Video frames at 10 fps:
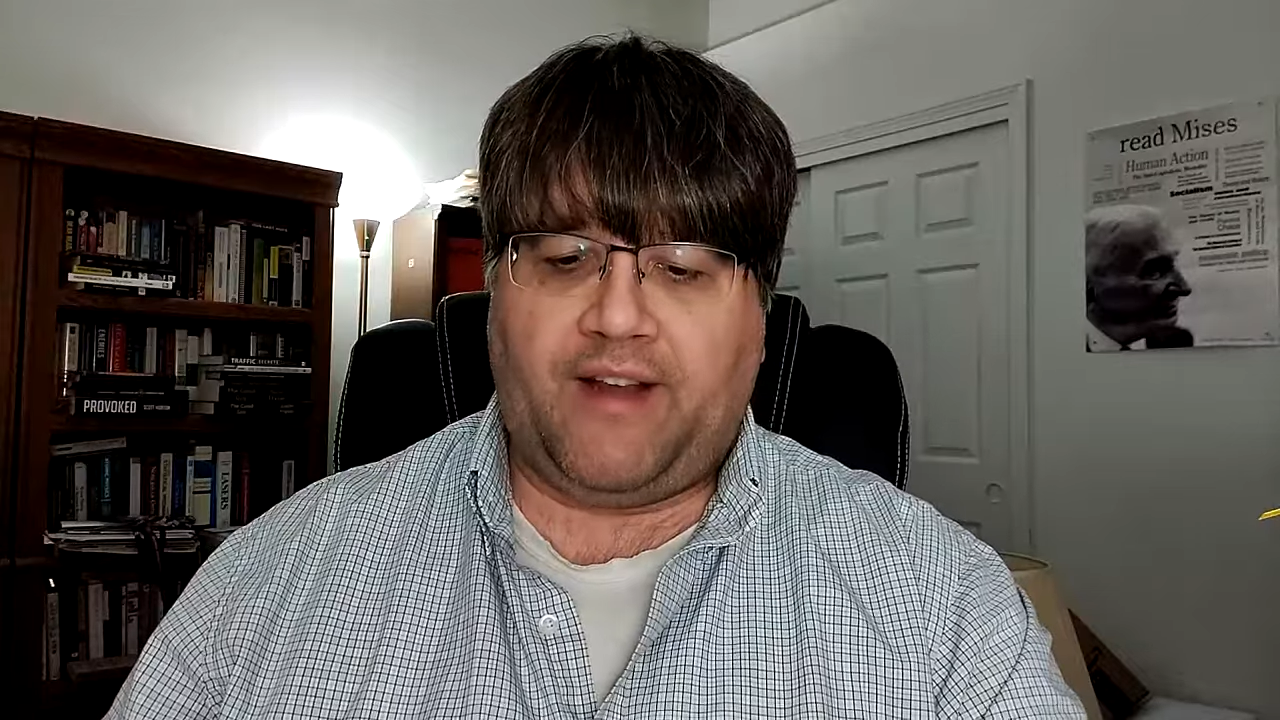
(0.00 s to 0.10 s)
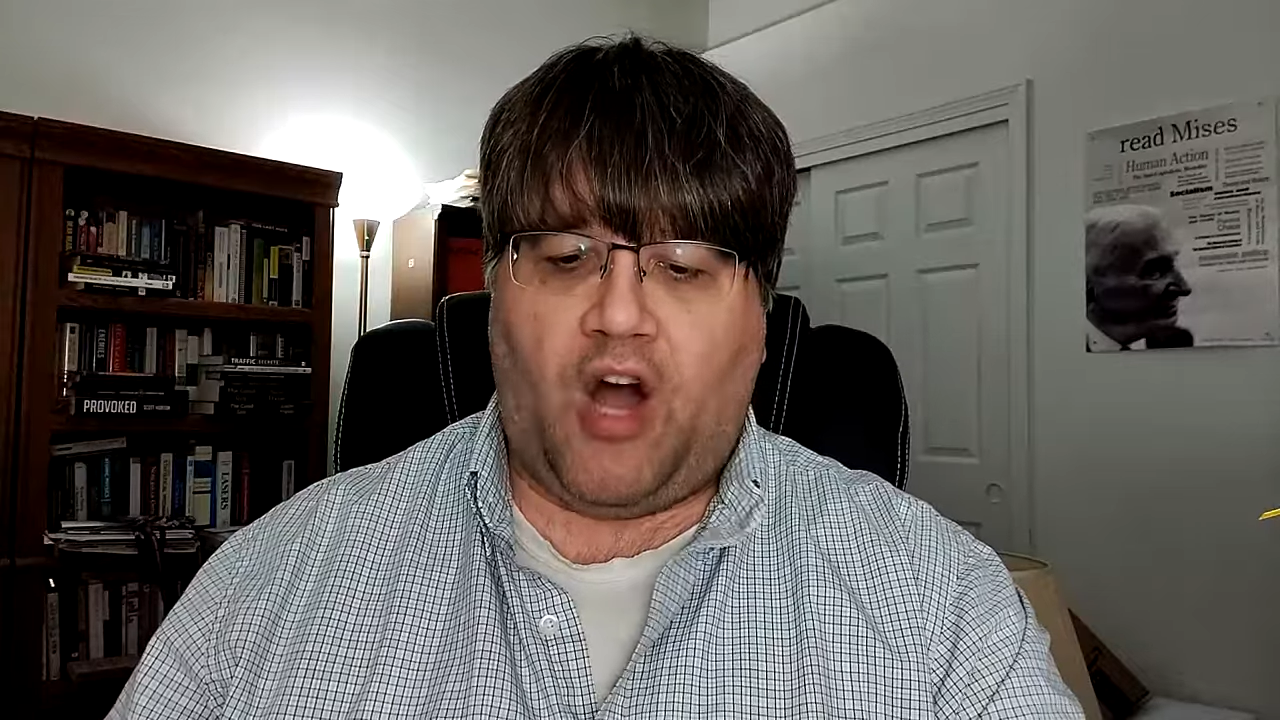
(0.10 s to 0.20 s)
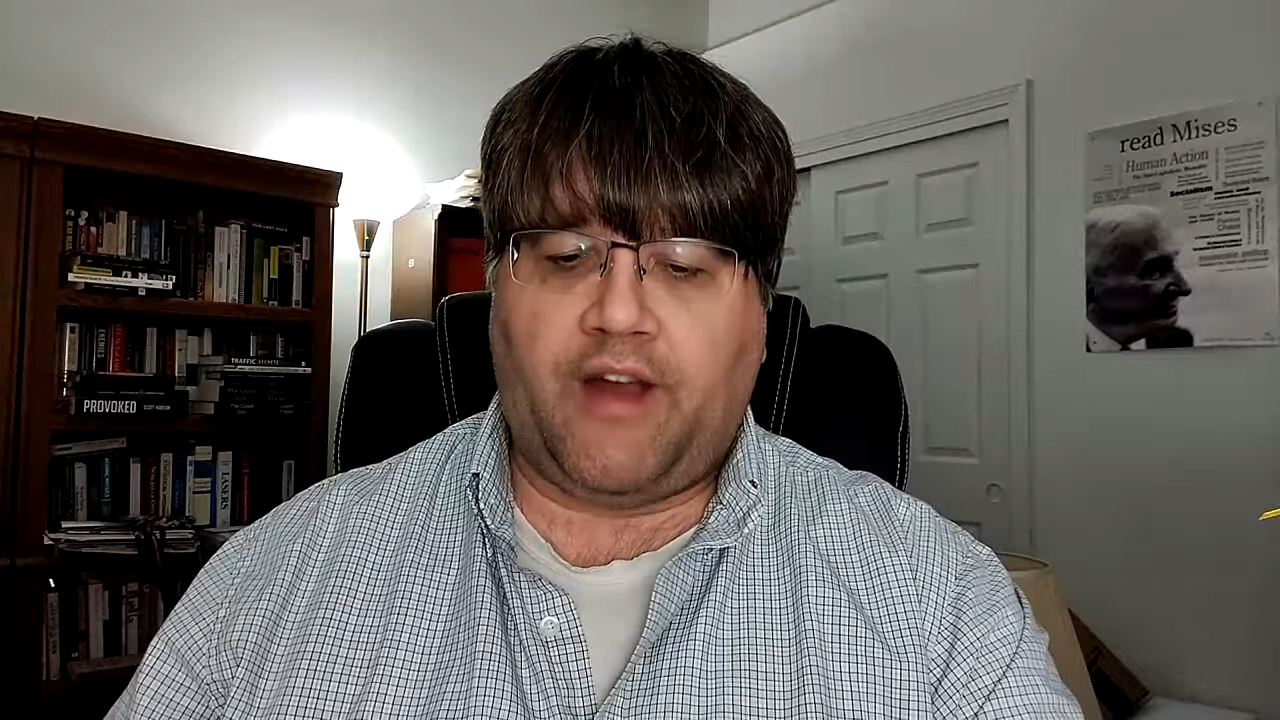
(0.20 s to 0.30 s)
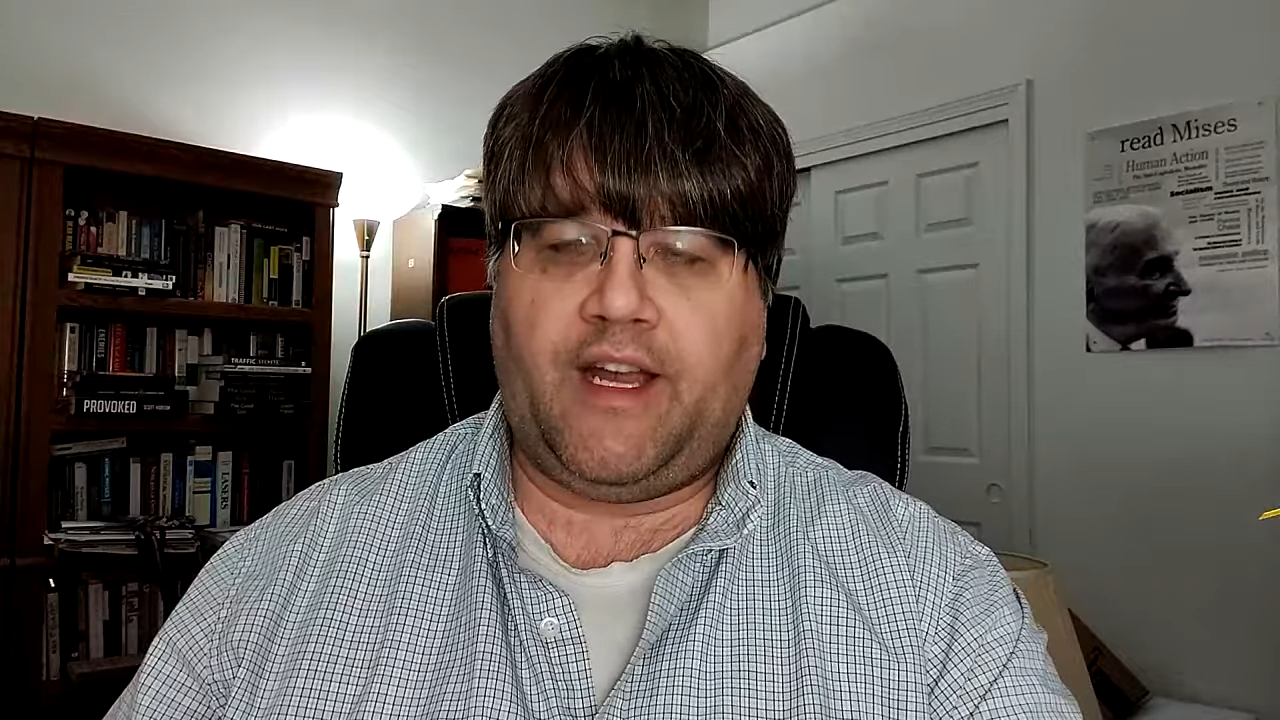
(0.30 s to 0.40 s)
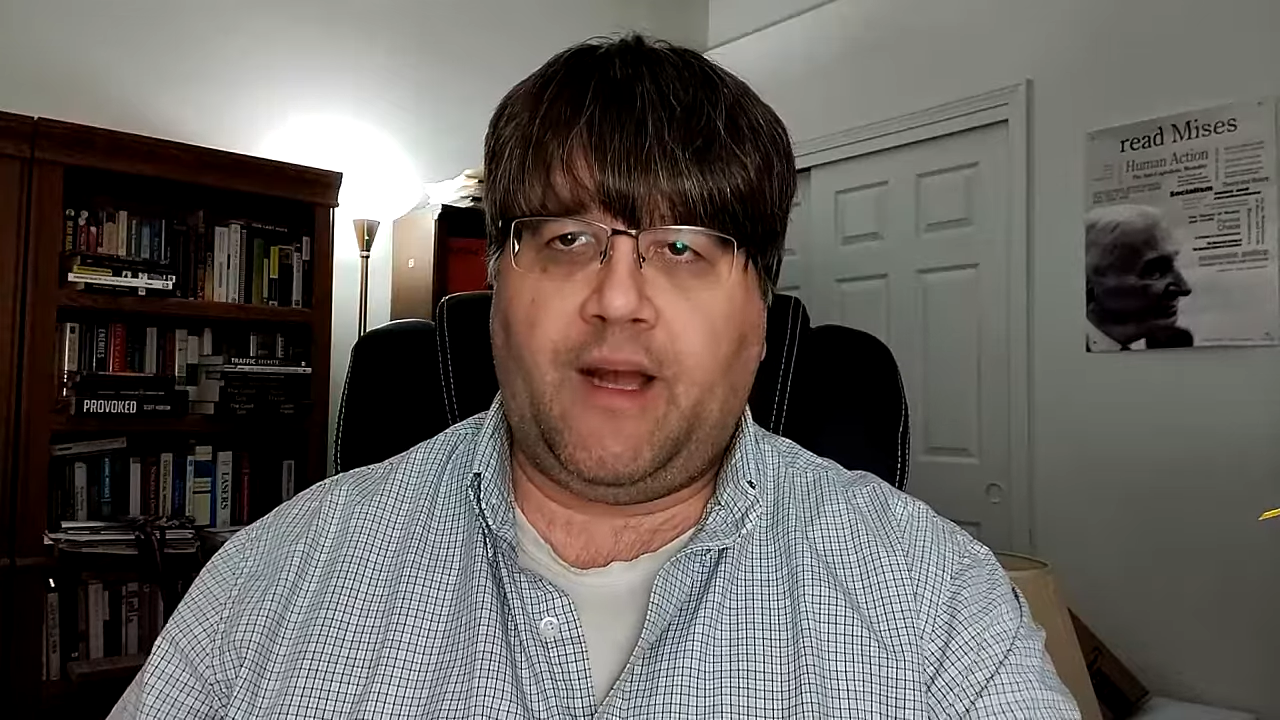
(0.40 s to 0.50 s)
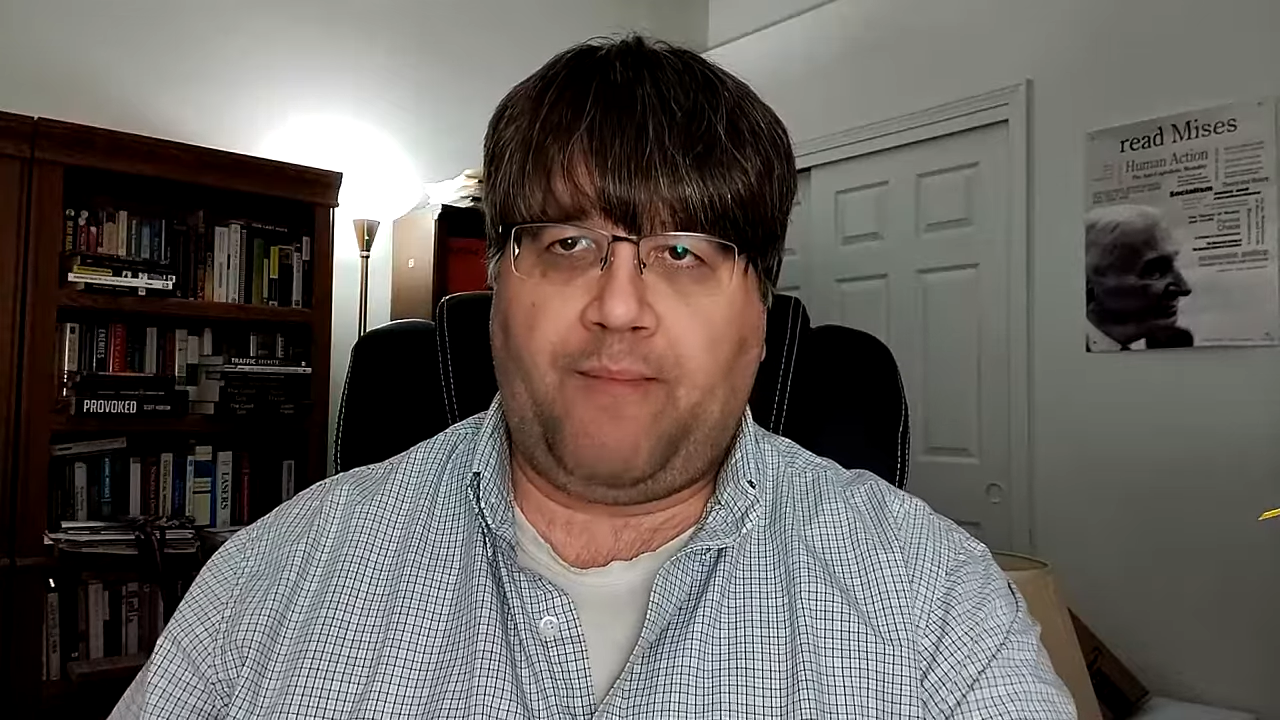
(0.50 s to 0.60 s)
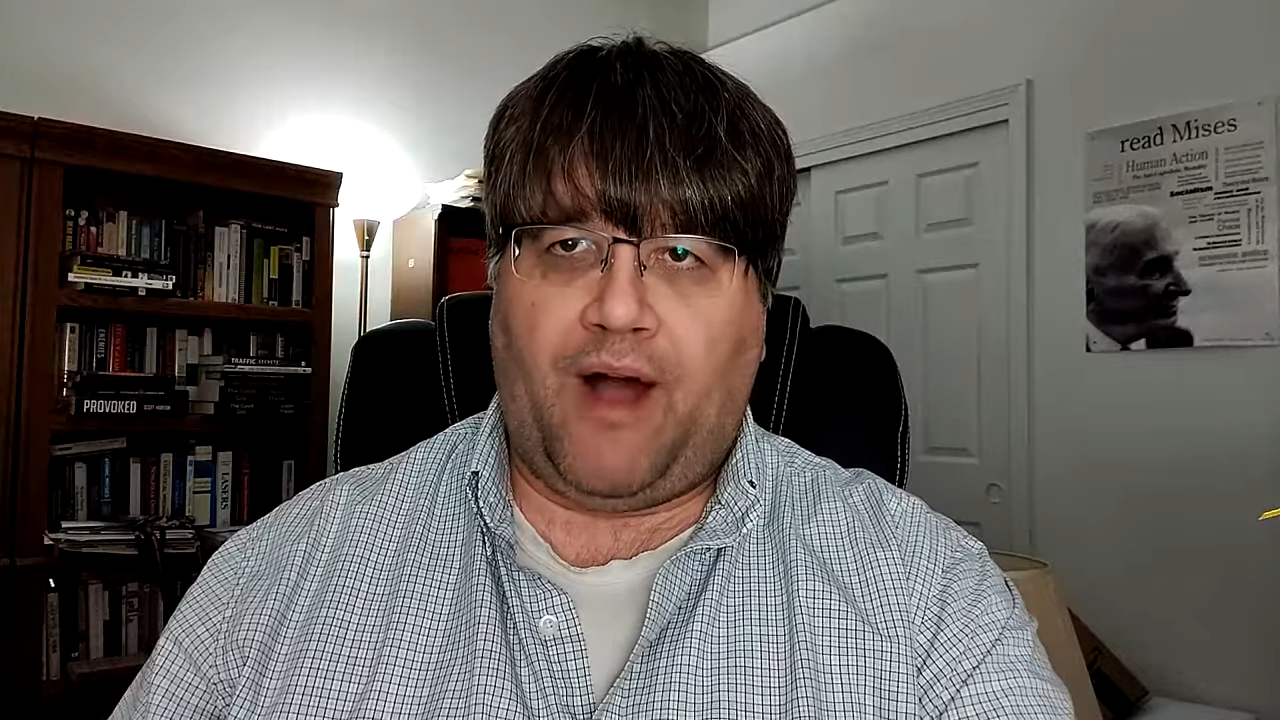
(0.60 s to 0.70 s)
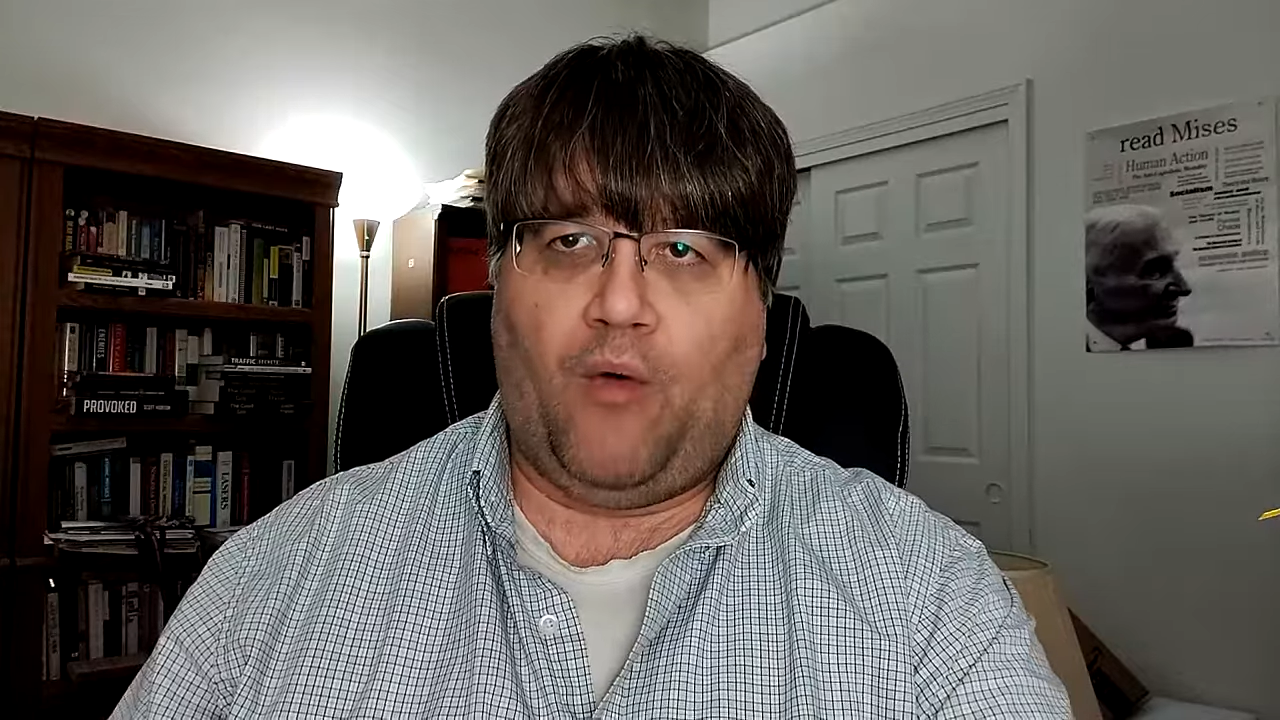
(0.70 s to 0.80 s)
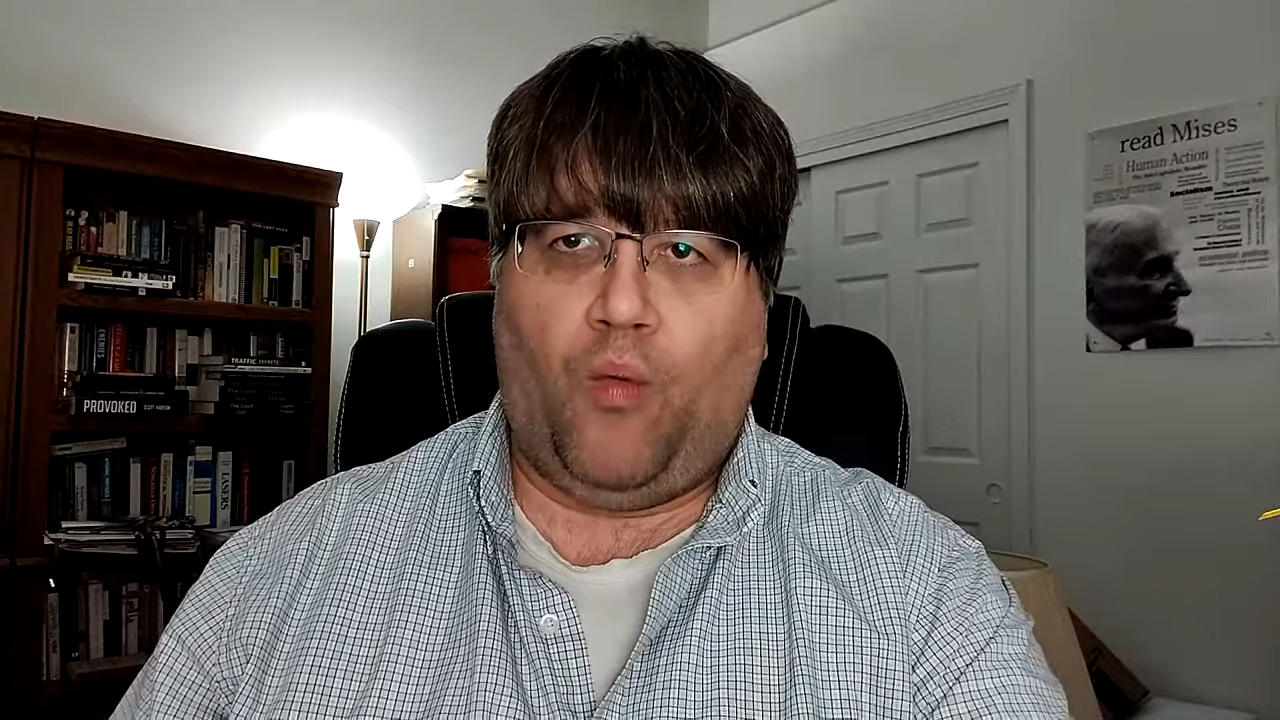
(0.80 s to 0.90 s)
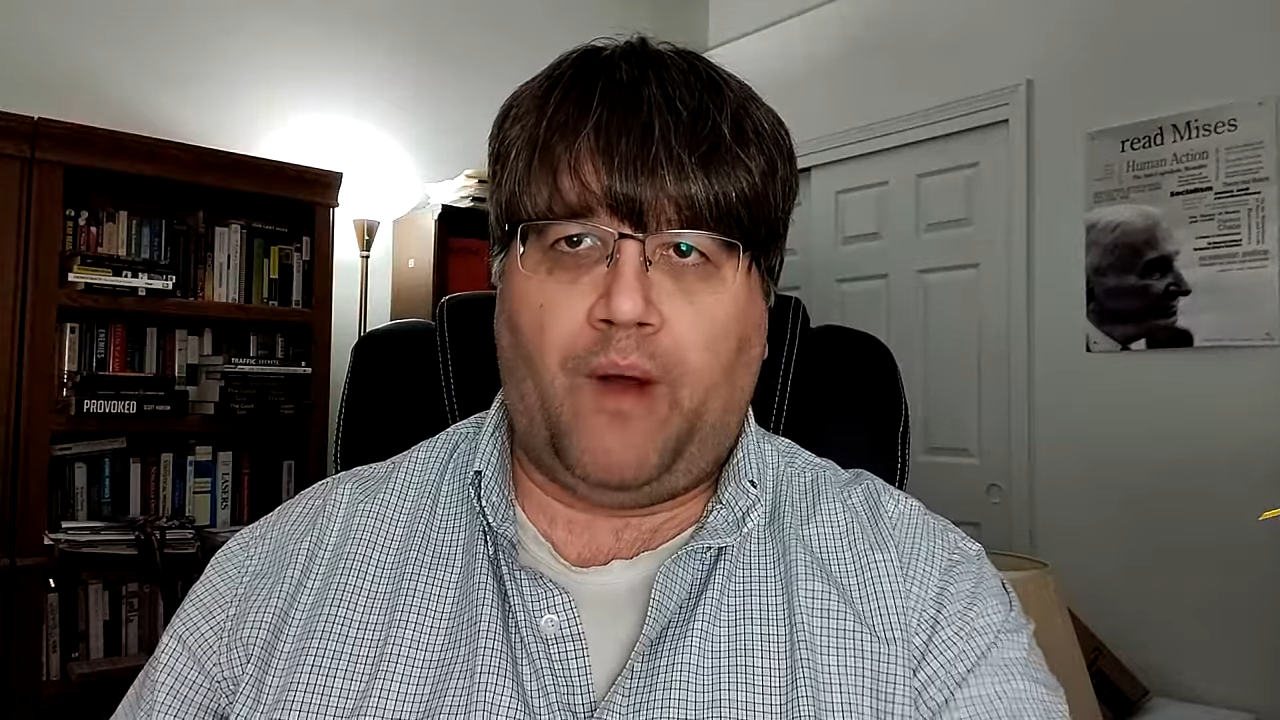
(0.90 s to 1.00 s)
talking
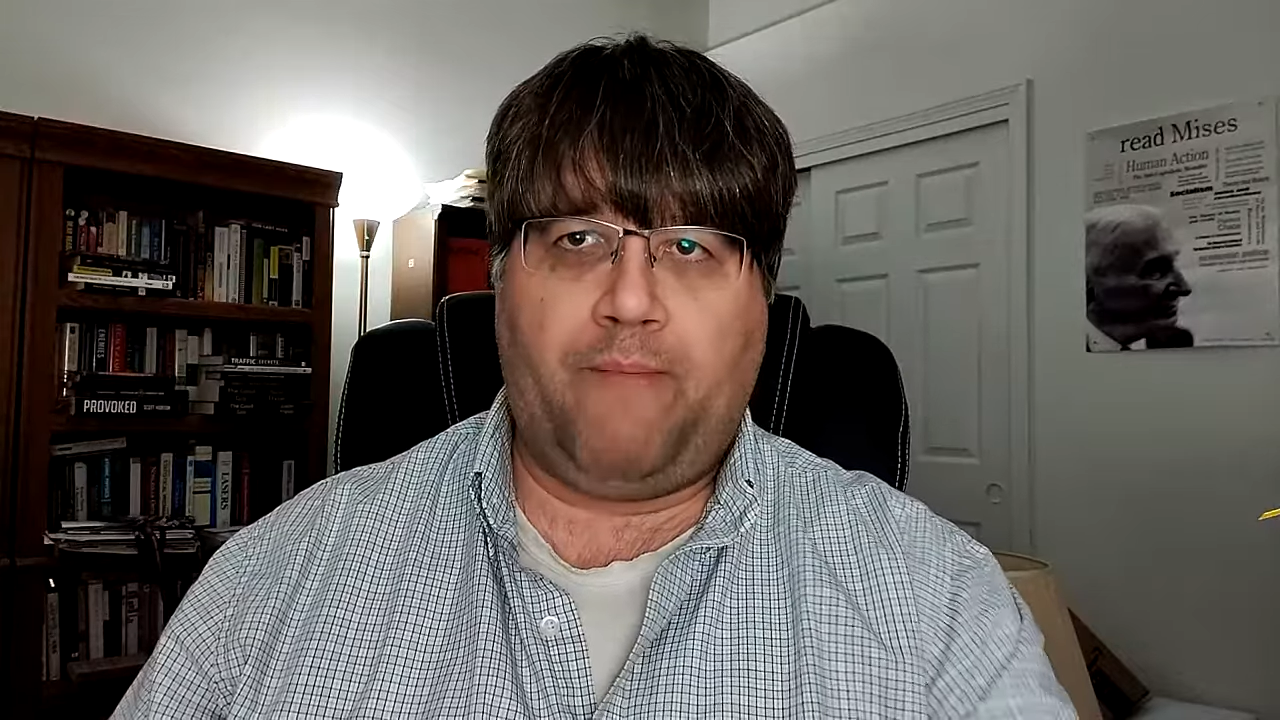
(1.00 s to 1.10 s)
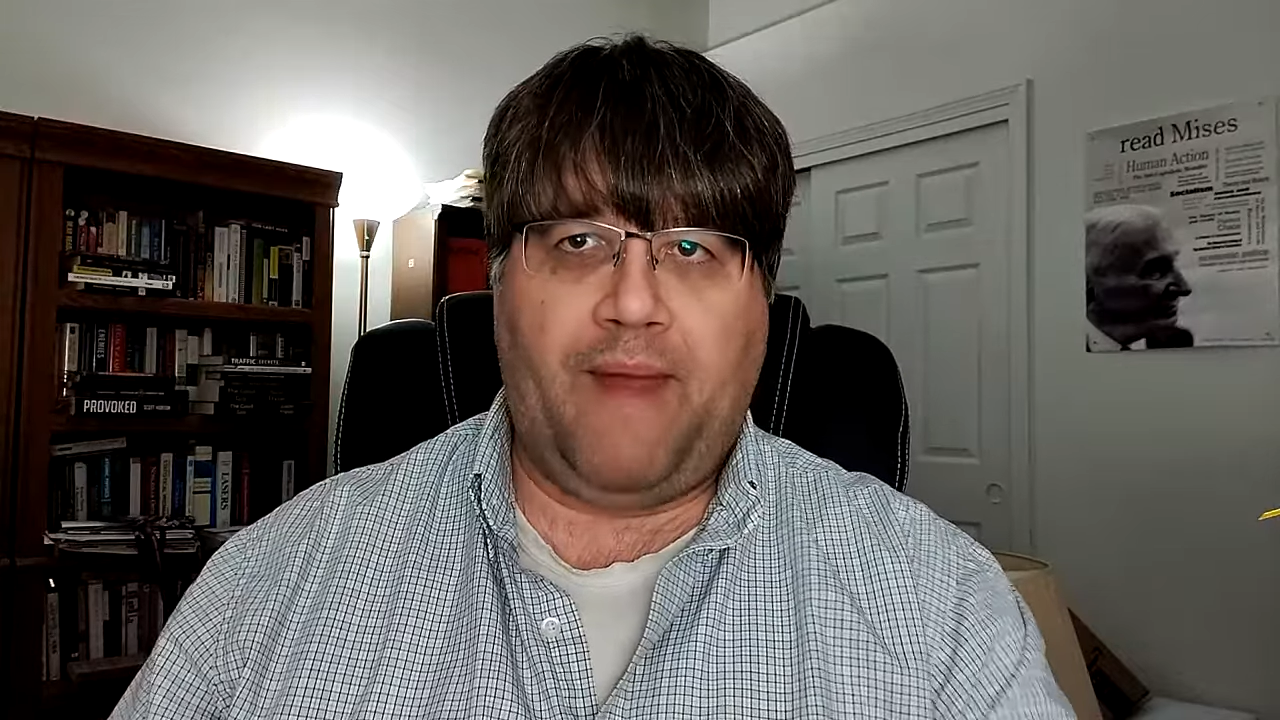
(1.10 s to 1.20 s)
about what